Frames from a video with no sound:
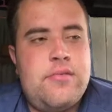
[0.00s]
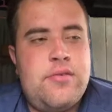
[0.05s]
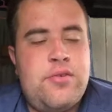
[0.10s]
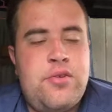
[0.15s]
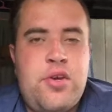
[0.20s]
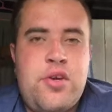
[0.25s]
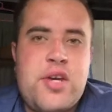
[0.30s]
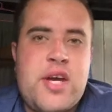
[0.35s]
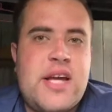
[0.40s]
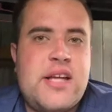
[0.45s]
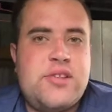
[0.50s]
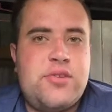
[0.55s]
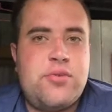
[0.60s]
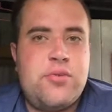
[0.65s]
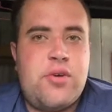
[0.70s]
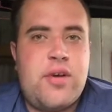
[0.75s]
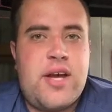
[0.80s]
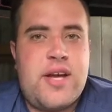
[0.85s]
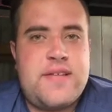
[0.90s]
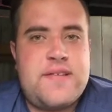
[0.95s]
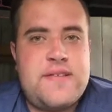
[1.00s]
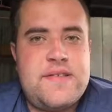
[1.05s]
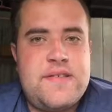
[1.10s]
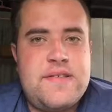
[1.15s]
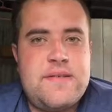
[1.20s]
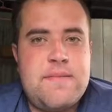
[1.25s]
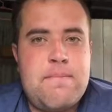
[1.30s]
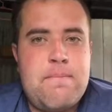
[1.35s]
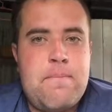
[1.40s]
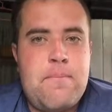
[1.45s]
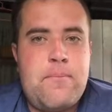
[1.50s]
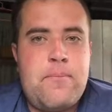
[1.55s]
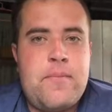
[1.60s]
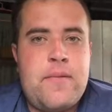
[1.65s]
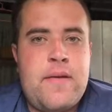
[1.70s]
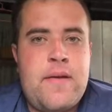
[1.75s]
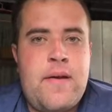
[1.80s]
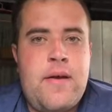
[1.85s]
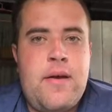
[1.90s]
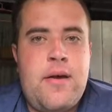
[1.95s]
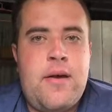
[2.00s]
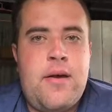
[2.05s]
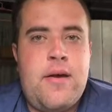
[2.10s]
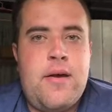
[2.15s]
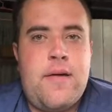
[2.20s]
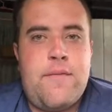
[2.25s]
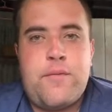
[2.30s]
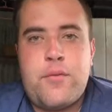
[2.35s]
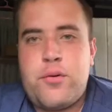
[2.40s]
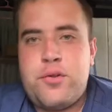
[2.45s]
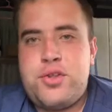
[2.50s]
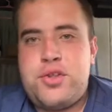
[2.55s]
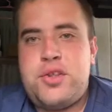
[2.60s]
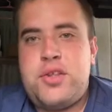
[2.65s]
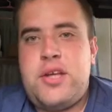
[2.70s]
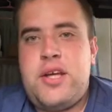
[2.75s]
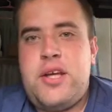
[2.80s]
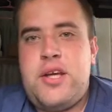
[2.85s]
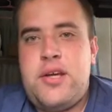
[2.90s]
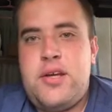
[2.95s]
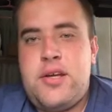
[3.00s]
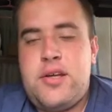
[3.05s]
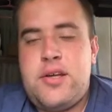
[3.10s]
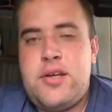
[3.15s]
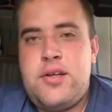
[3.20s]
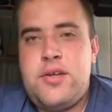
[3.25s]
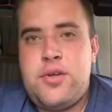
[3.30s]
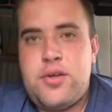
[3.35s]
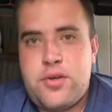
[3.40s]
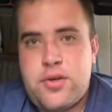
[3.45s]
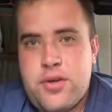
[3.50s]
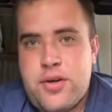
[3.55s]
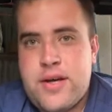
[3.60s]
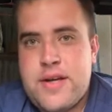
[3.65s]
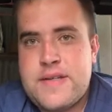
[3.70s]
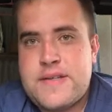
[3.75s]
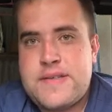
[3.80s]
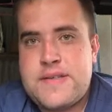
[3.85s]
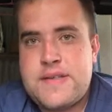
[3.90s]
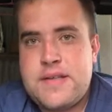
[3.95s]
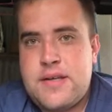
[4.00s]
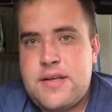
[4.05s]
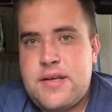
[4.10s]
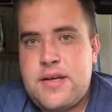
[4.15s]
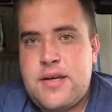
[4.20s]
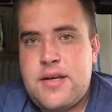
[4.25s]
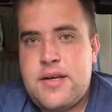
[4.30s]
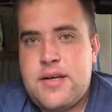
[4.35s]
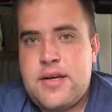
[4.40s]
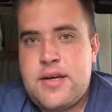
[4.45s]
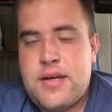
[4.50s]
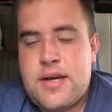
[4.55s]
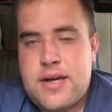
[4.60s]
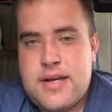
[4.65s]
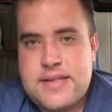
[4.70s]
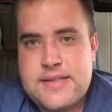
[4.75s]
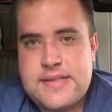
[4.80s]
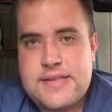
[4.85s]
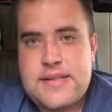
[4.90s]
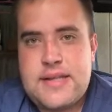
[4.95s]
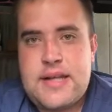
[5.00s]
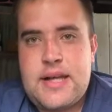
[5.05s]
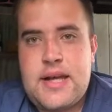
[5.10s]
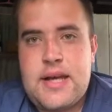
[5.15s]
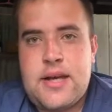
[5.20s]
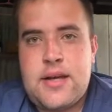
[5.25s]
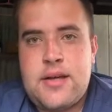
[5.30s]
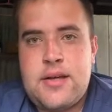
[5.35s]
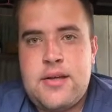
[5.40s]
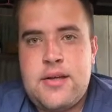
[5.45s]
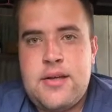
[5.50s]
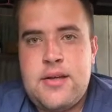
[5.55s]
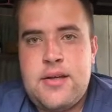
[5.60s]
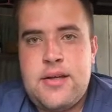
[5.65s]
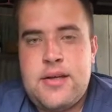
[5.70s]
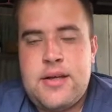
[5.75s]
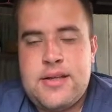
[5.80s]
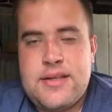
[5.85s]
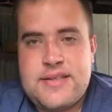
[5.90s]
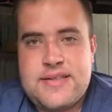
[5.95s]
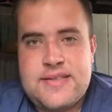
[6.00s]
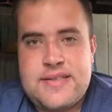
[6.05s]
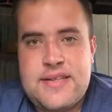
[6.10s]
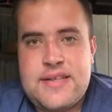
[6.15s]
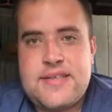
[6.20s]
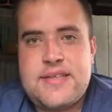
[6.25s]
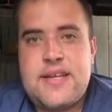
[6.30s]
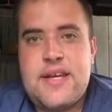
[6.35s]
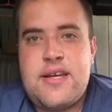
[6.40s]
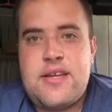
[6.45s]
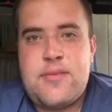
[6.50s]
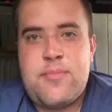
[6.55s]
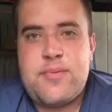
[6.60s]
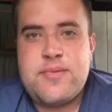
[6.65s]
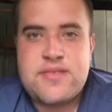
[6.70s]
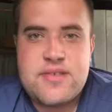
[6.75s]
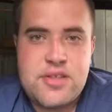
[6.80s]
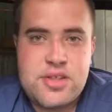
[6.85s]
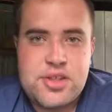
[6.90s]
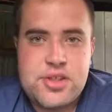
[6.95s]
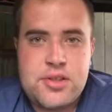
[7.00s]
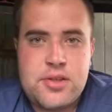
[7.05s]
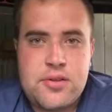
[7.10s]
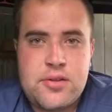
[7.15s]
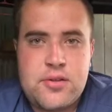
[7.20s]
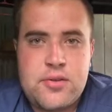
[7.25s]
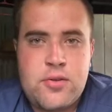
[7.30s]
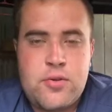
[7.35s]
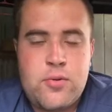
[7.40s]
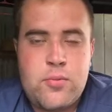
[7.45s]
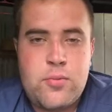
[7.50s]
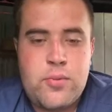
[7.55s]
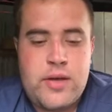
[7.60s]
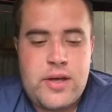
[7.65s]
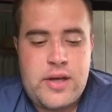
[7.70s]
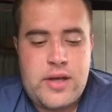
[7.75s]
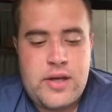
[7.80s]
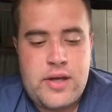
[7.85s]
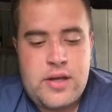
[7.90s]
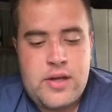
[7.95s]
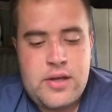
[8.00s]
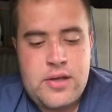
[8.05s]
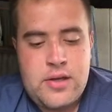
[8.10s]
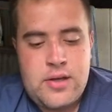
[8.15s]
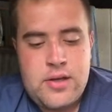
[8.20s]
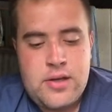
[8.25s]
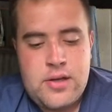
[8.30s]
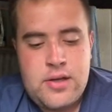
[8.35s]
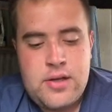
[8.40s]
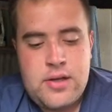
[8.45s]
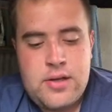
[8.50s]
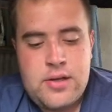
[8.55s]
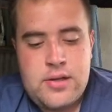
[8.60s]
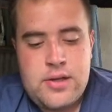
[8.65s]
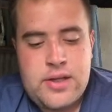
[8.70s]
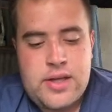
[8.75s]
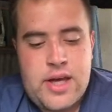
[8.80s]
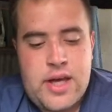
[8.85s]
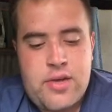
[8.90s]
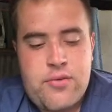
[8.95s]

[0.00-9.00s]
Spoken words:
the Newcastle Knights, unfortunately, you guys are sitting in the 16th position, where the